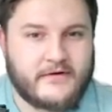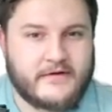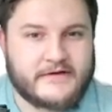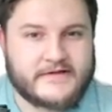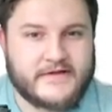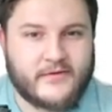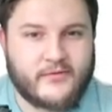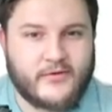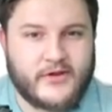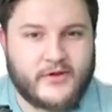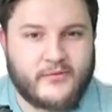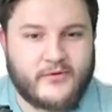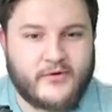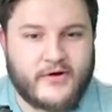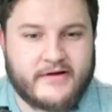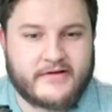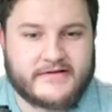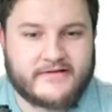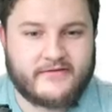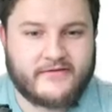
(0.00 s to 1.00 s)
is that what they were
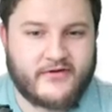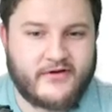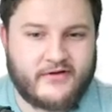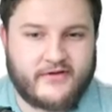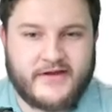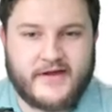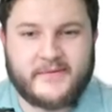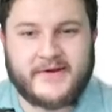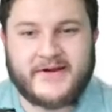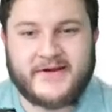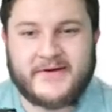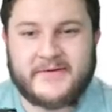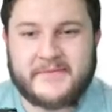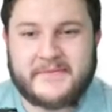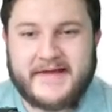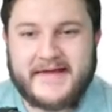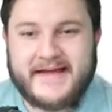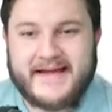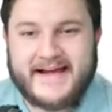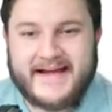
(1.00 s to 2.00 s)
asking for there we go
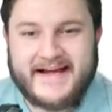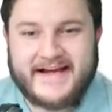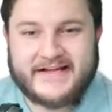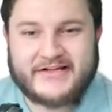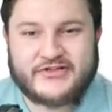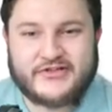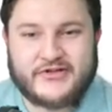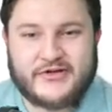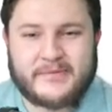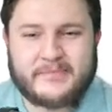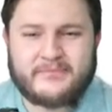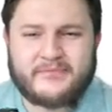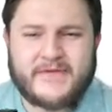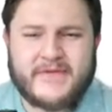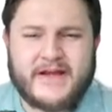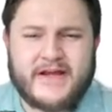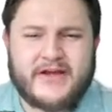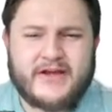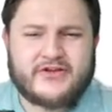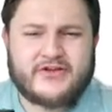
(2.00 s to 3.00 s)
as shown
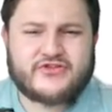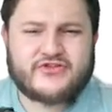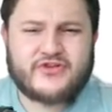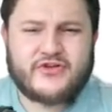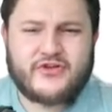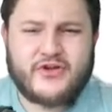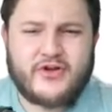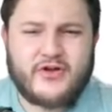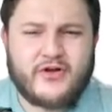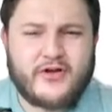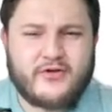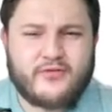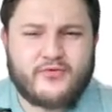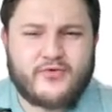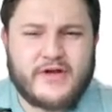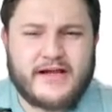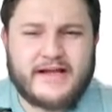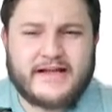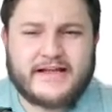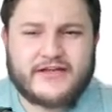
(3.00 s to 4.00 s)
so the only
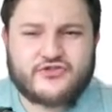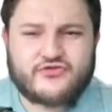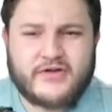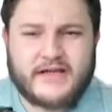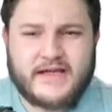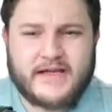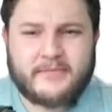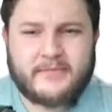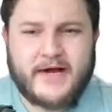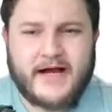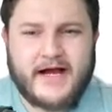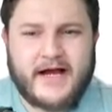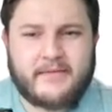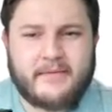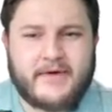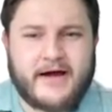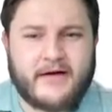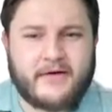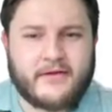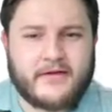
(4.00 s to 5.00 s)
really tricky part
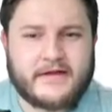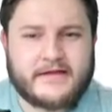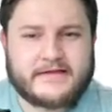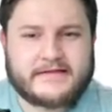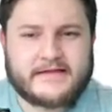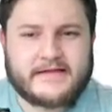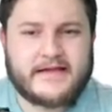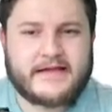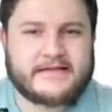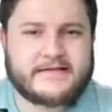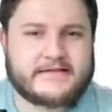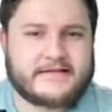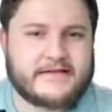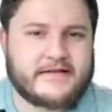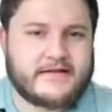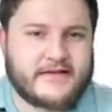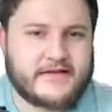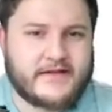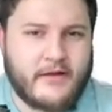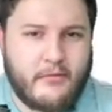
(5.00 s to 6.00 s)
about this is the